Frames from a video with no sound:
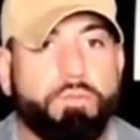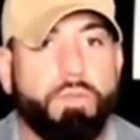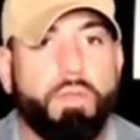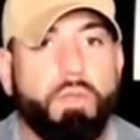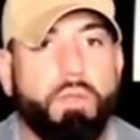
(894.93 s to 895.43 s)

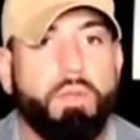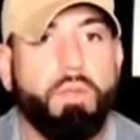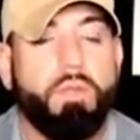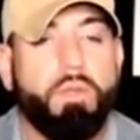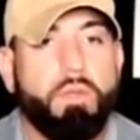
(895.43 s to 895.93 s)
I don't want
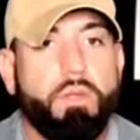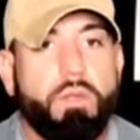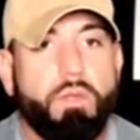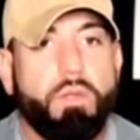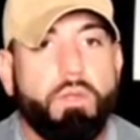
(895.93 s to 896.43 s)

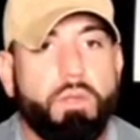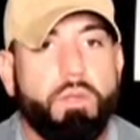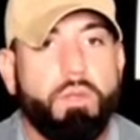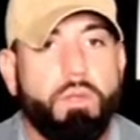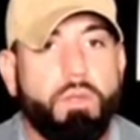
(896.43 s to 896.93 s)
people to
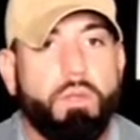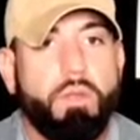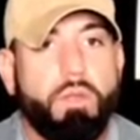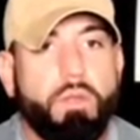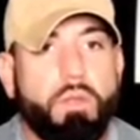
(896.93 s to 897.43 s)
remember me
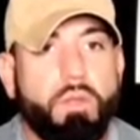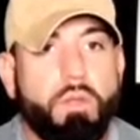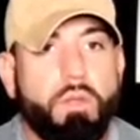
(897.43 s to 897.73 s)
like that.